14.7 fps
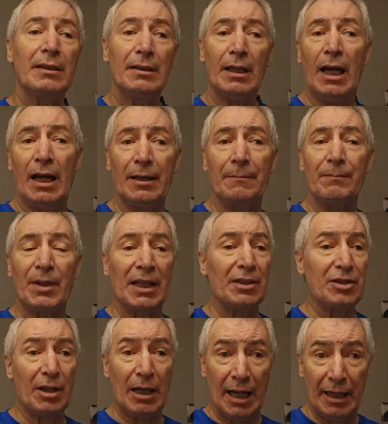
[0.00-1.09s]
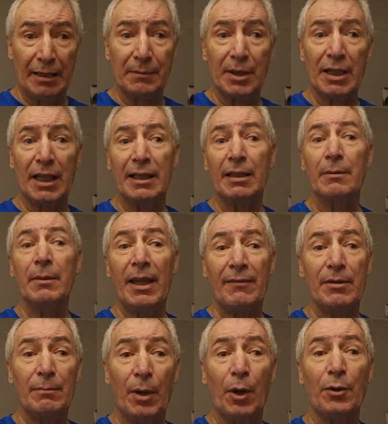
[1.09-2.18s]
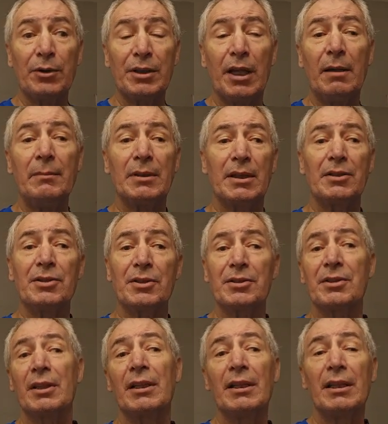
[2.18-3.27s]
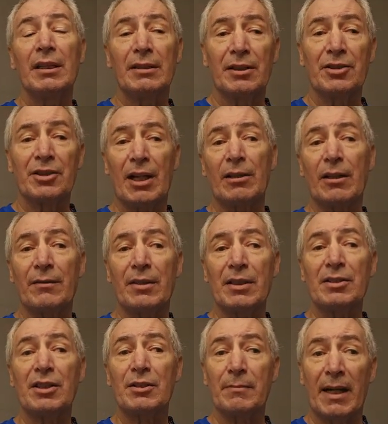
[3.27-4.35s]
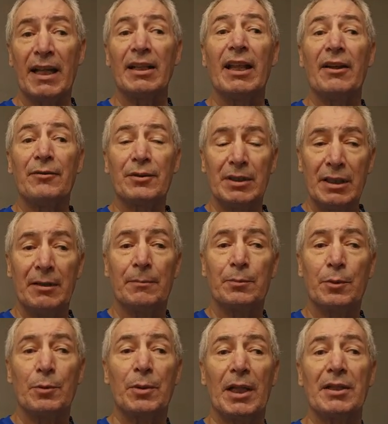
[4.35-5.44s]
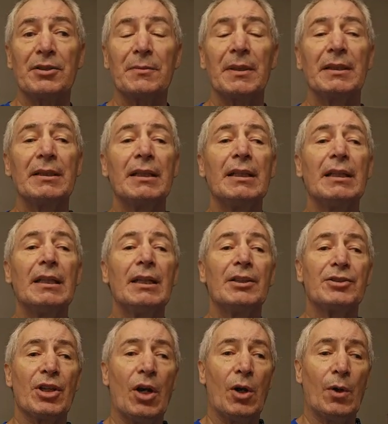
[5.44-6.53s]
Like I said, I am going to end up having both done, but this is the start of this is my left hip replacement. So